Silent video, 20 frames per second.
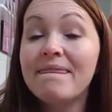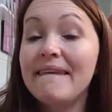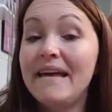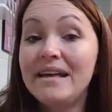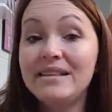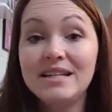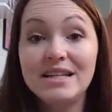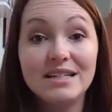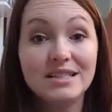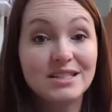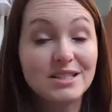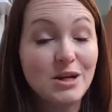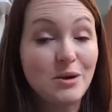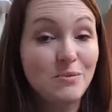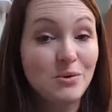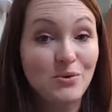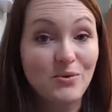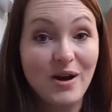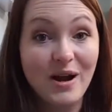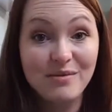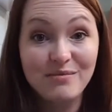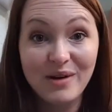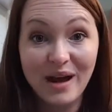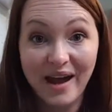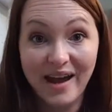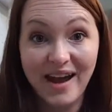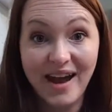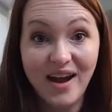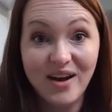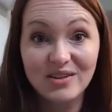and then it's coming right
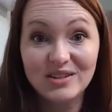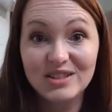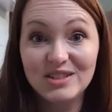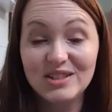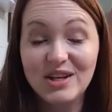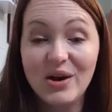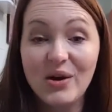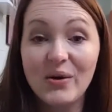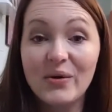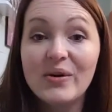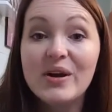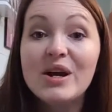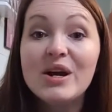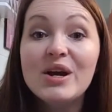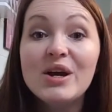back out. So